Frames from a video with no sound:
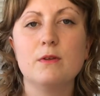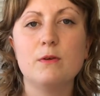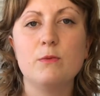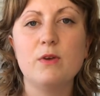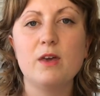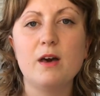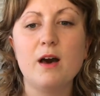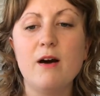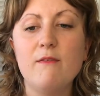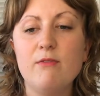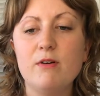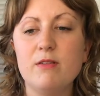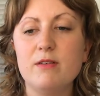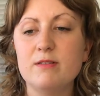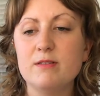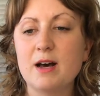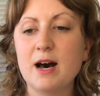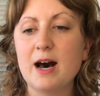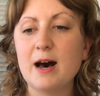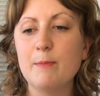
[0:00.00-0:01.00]
we cover the
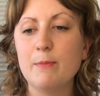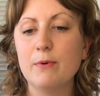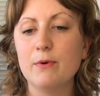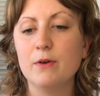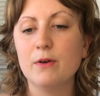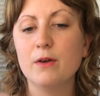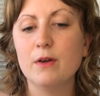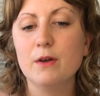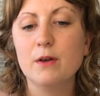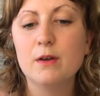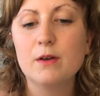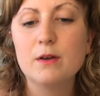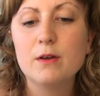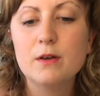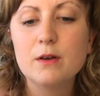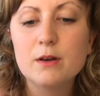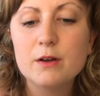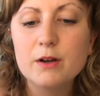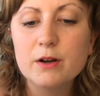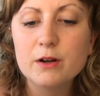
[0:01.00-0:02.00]
top,
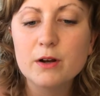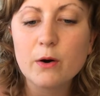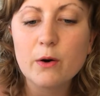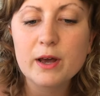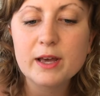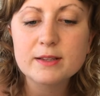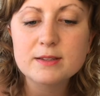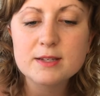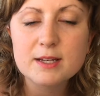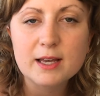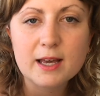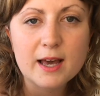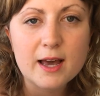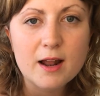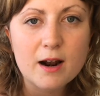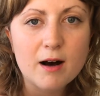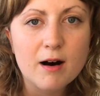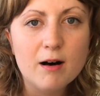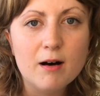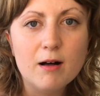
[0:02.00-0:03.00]
you're going to
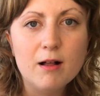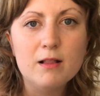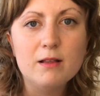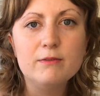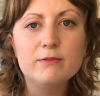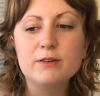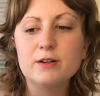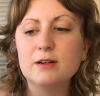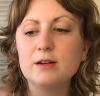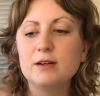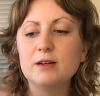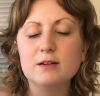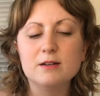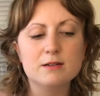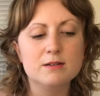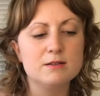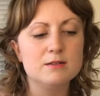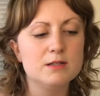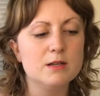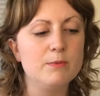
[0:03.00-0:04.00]
get all of your
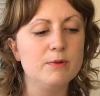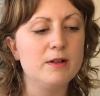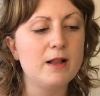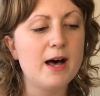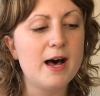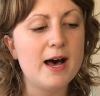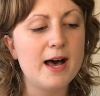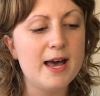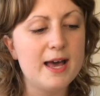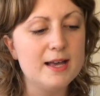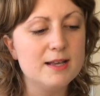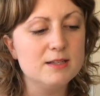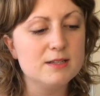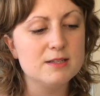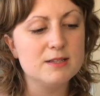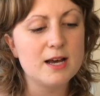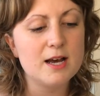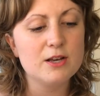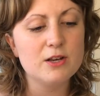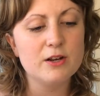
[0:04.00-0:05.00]
supplies
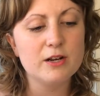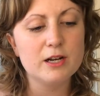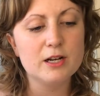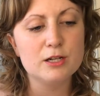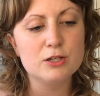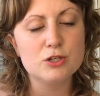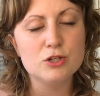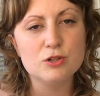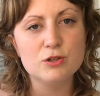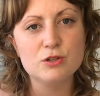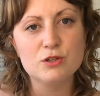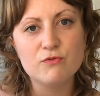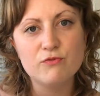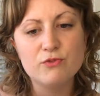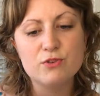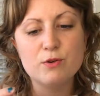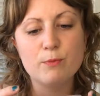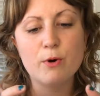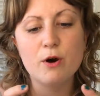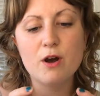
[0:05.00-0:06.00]
that you're going to choose
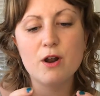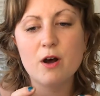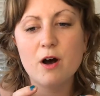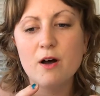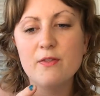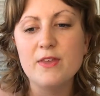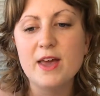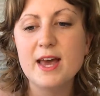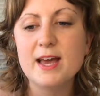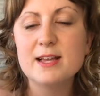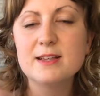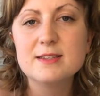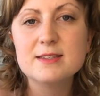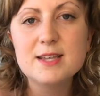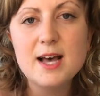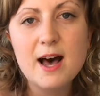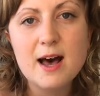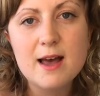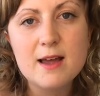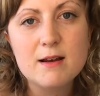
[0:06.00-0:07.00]
to put on the
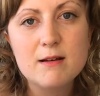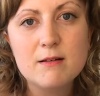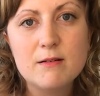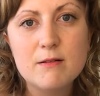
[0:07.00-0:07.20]
inside.